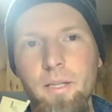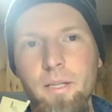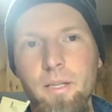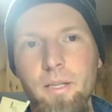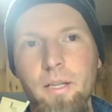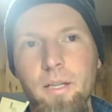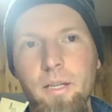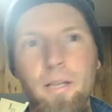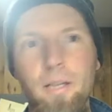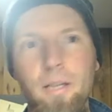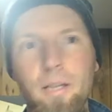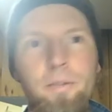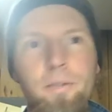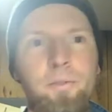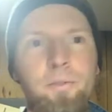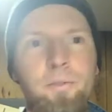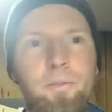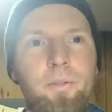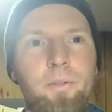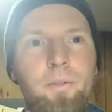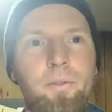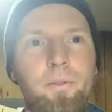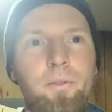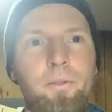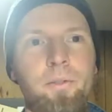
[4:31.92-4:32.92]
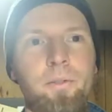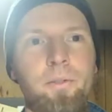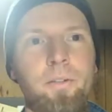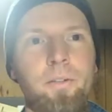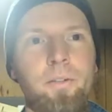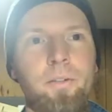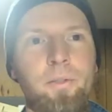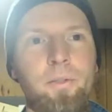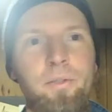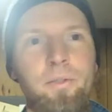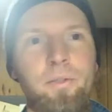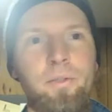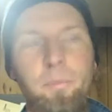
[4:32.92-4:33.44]
It is just
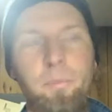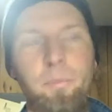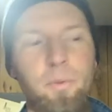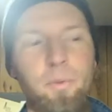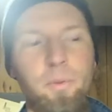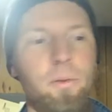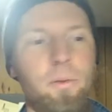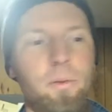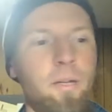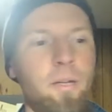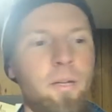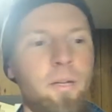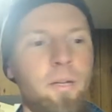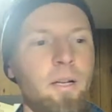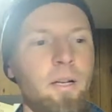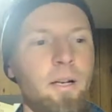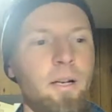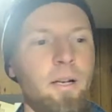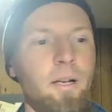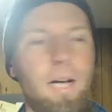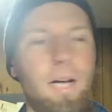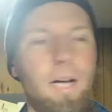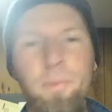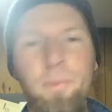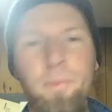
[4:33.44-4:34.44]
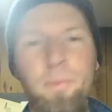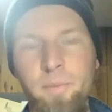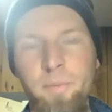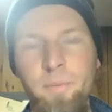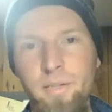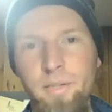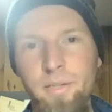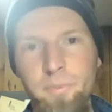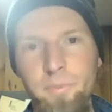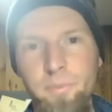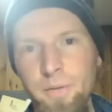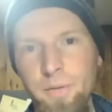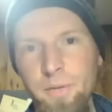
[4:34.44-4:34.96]
such a simple,
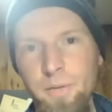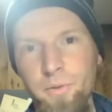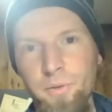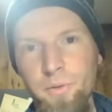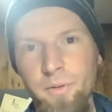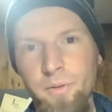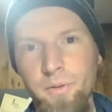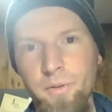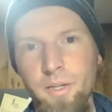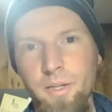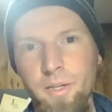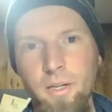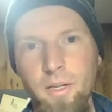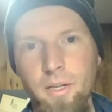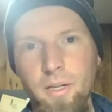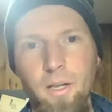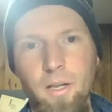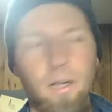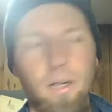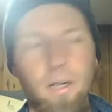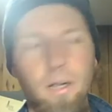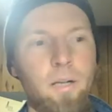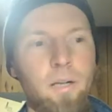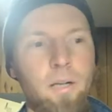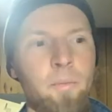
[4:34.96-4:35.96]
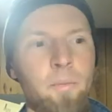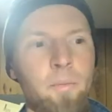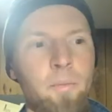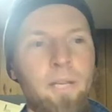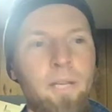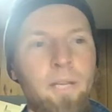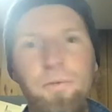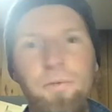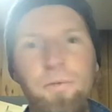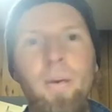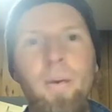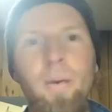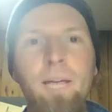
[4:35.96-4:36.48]
commonplace measure.
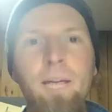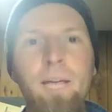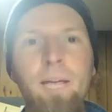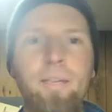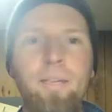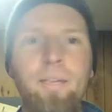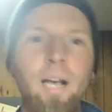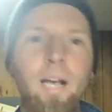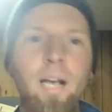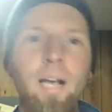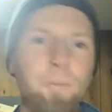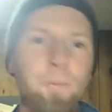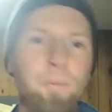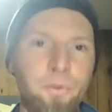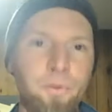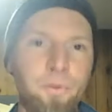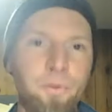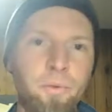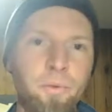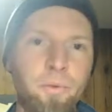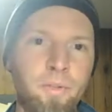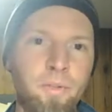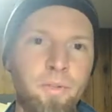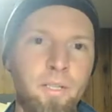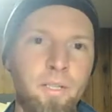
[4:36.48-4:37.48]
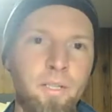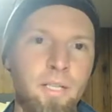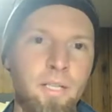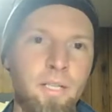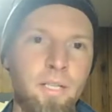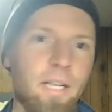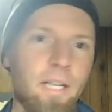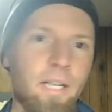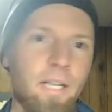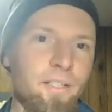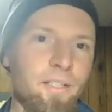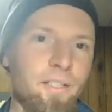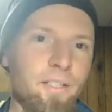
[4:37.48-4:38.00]
If you have the opportunity
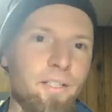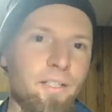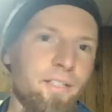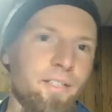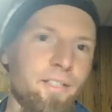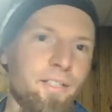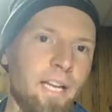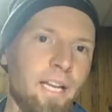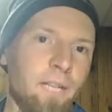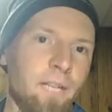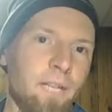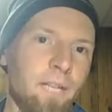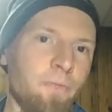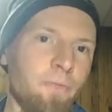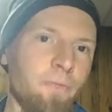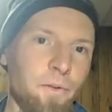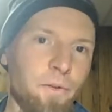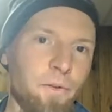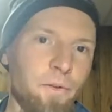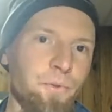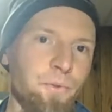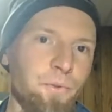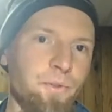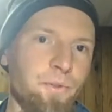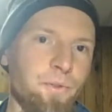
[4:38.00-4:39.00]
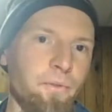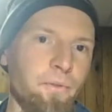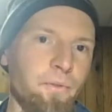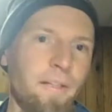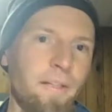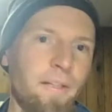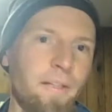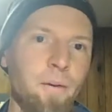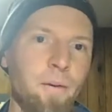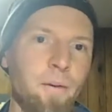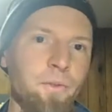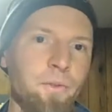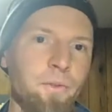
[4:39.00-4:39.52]
to save hundreds of
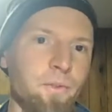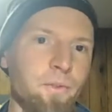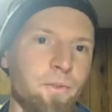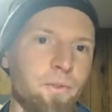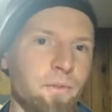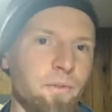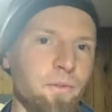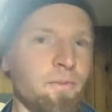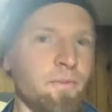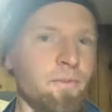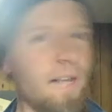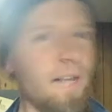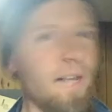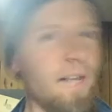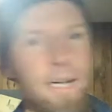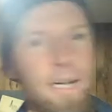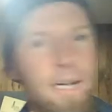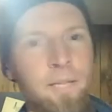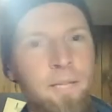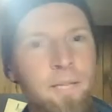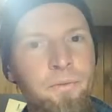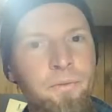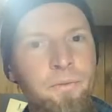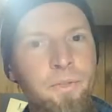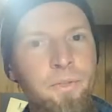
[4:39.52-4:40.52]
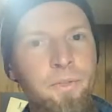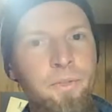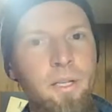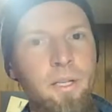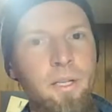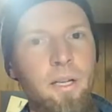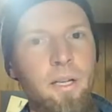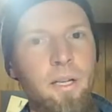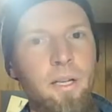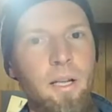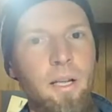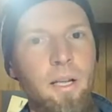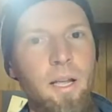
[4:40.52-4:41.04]
thousands of lives
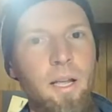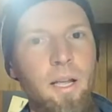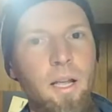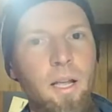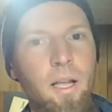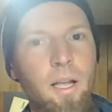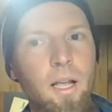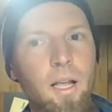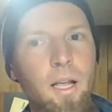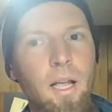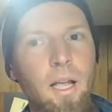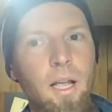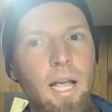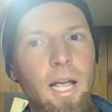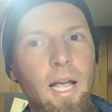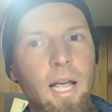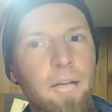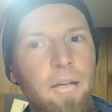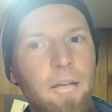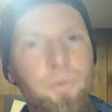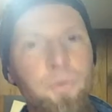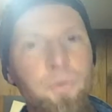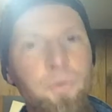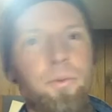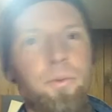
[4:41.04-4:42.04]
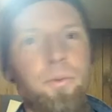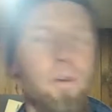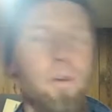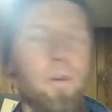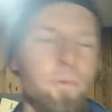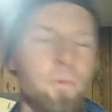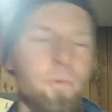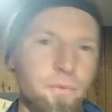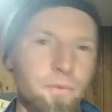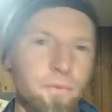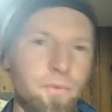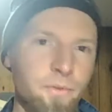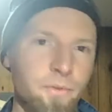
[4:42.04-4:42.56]
and you
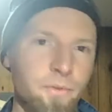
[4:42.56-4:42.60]
don't,